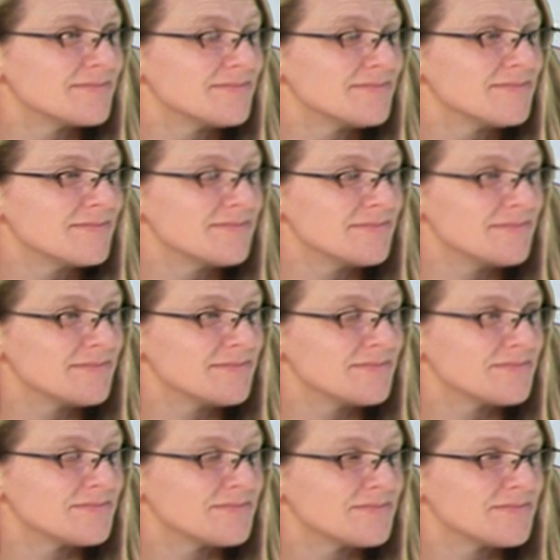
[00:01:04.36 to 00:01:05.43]

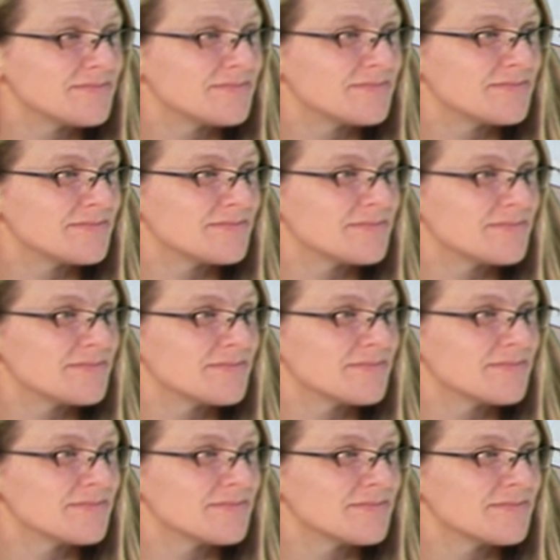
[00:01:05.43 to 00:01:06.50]

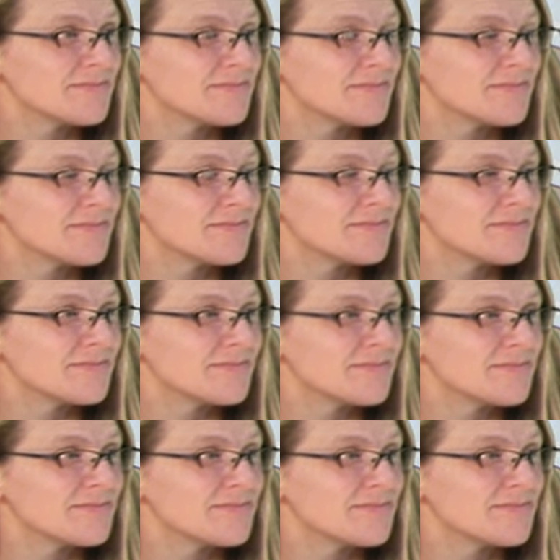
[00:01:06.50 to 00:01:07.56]

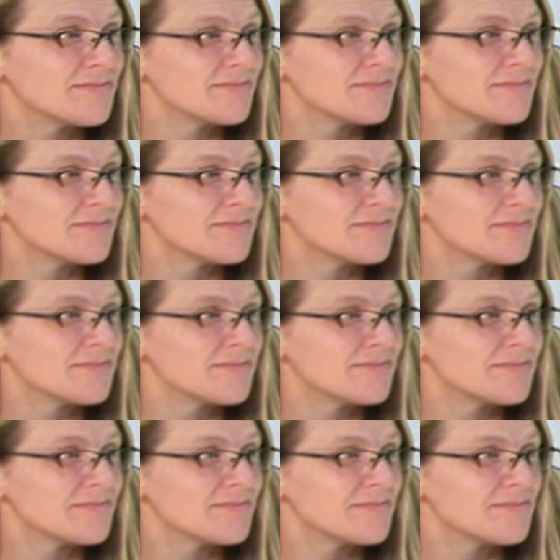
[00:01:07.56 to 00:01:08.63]

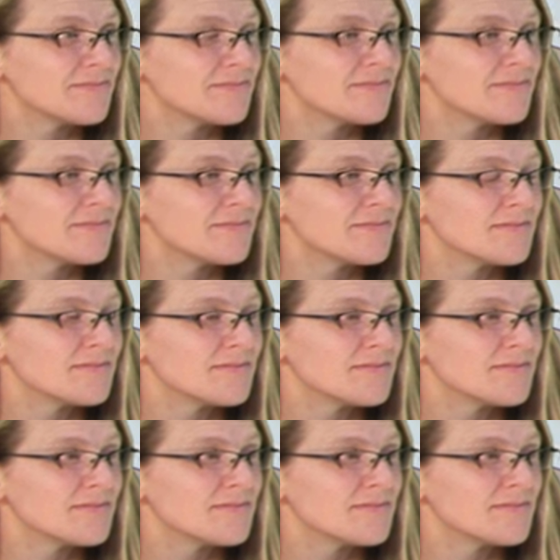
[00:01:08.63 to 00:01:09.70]

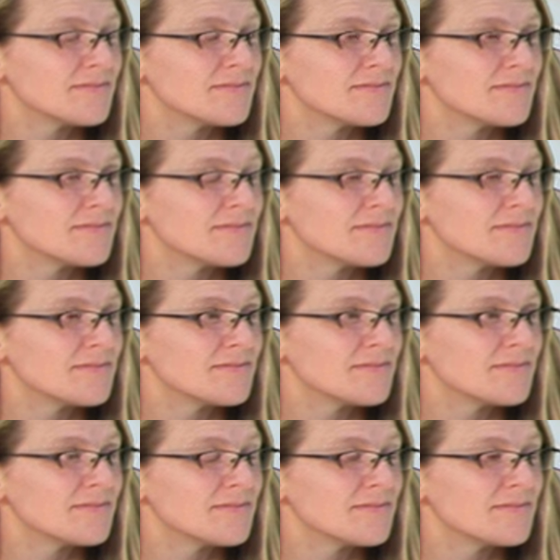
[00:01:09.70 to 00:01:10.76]

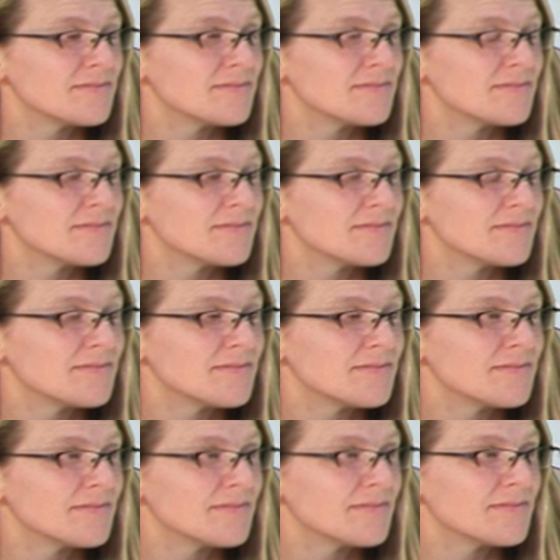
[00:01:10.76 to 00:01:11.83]
This person isn't speaking.